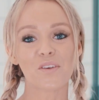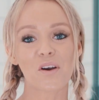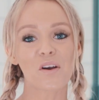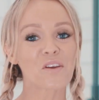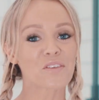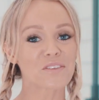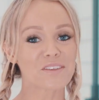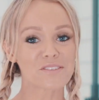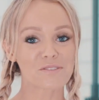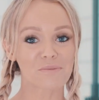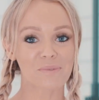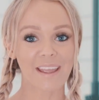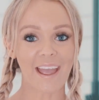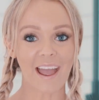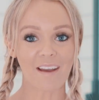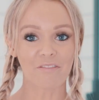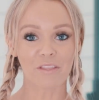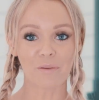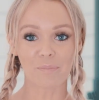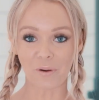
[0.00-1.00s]
not only do we
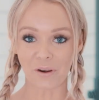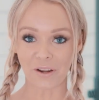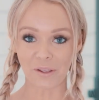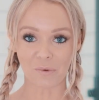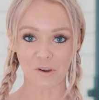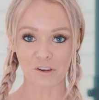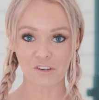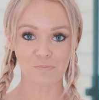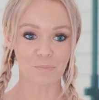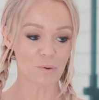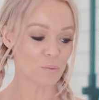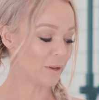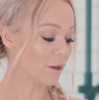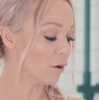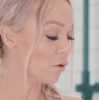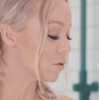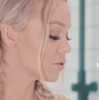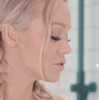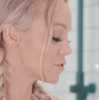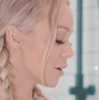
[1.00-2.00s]
have the body wash, but we
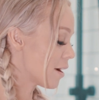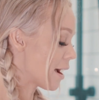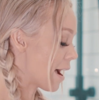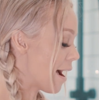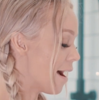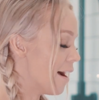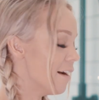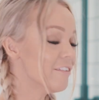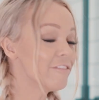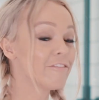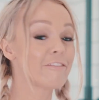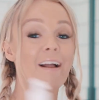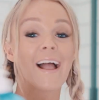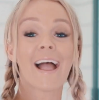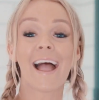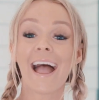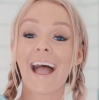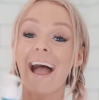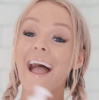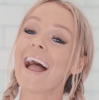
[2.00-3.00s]
also have
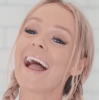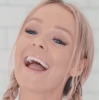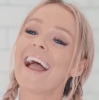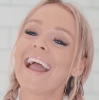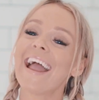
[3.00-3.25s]
a